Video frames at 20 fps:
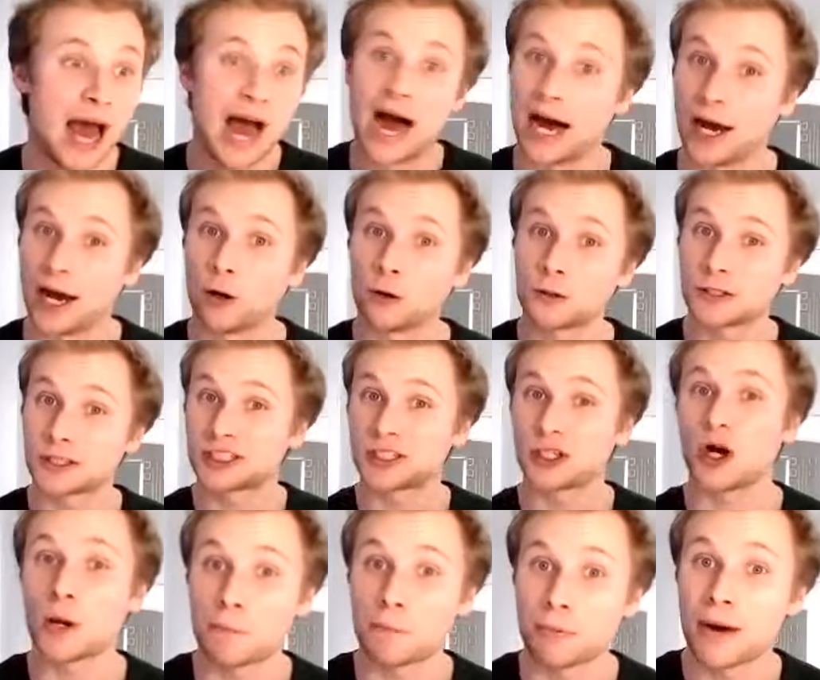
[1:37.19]
I also
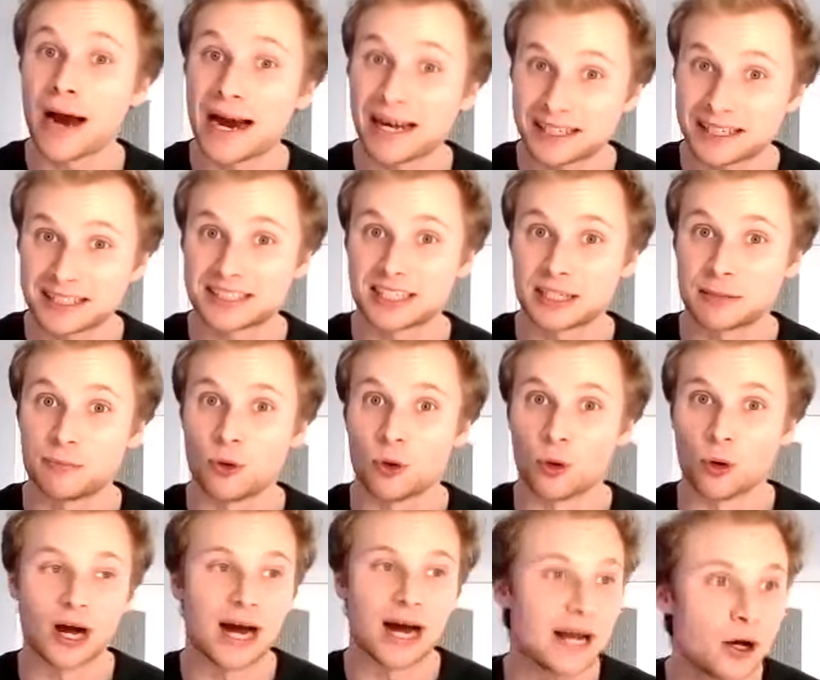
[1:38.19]
started practicing
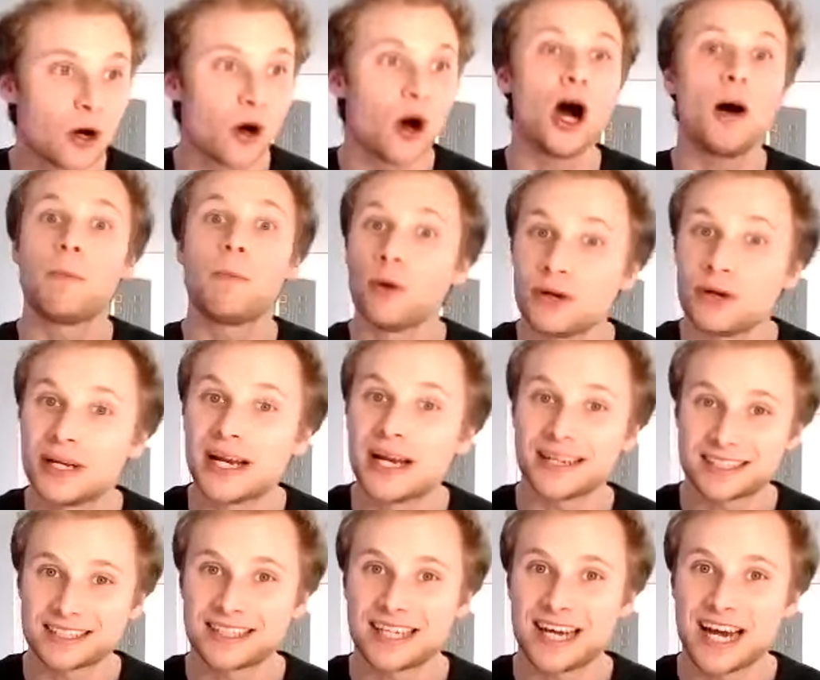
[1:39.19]
more. I got up on that
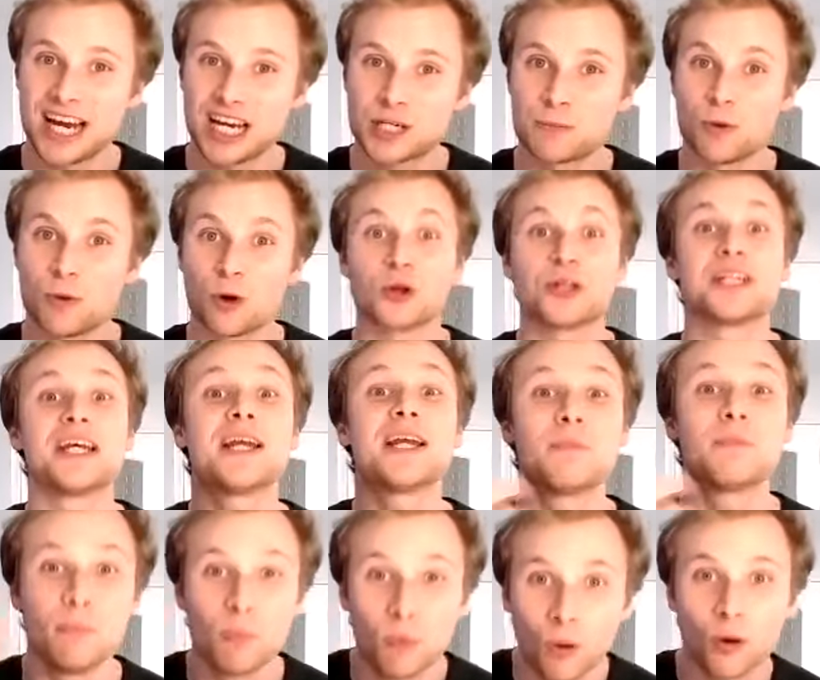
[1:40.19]
stage more, did
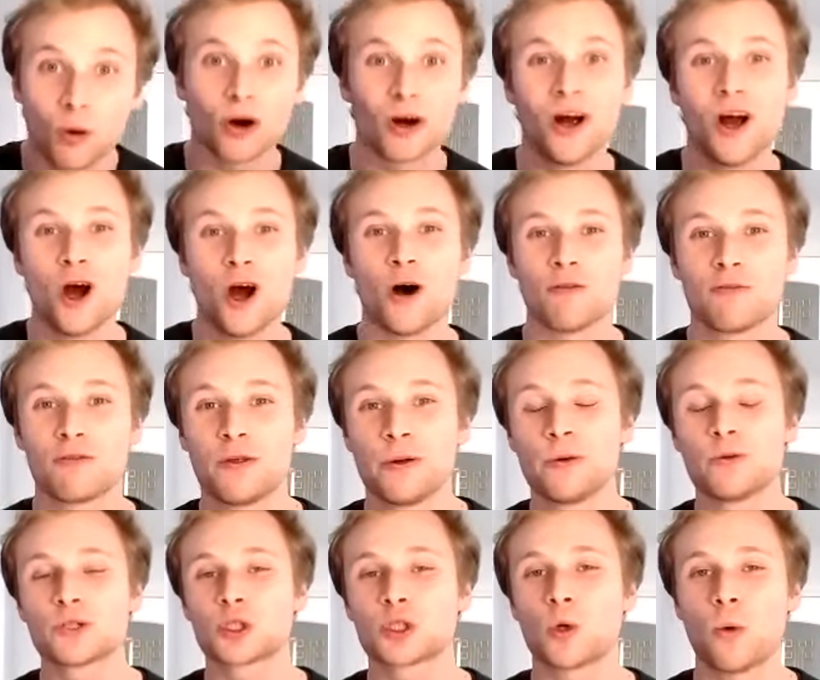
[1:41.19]
more of
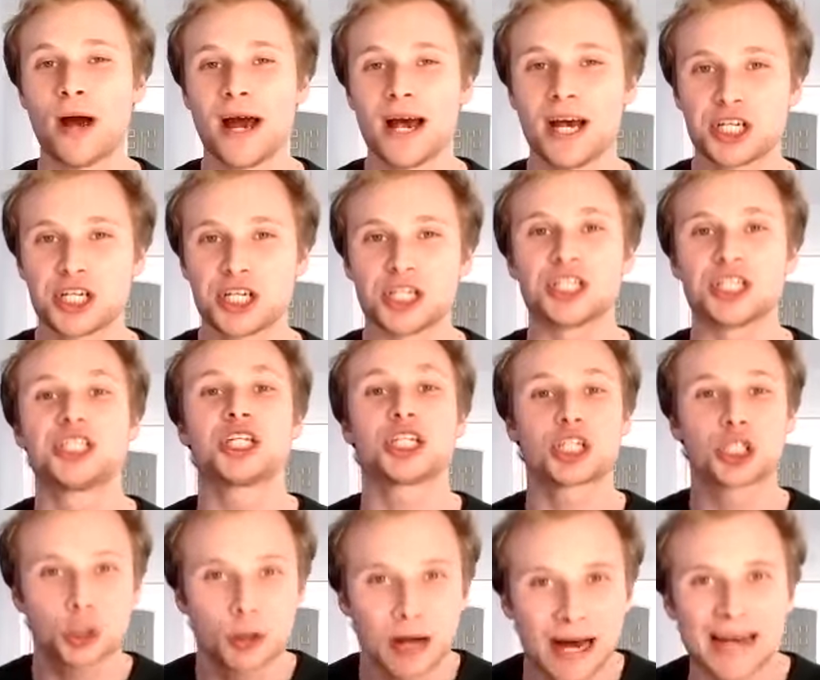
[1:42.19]
those questions,
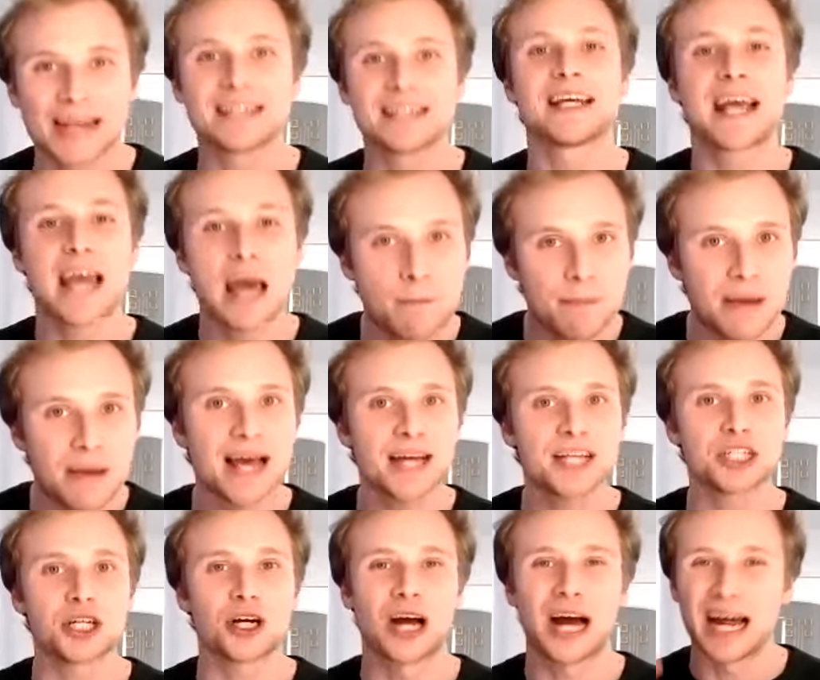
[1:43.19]
just trying to get
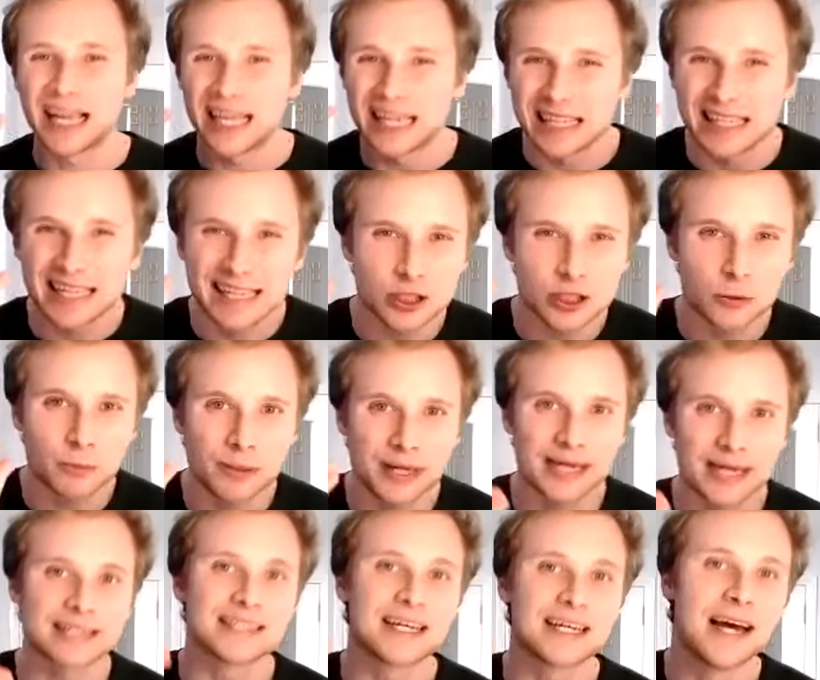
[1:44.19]
better a little
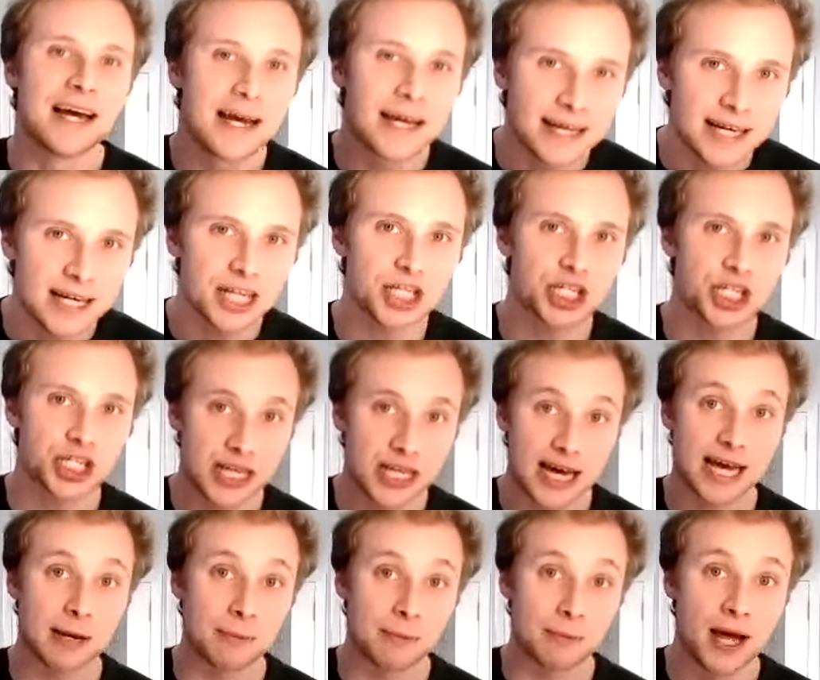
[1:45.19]
bit each
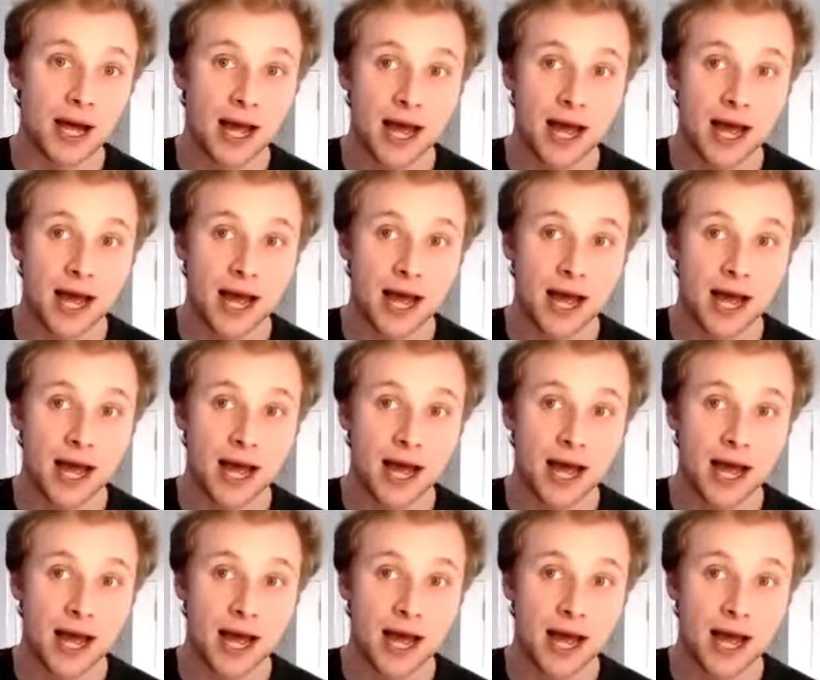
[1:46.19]
time.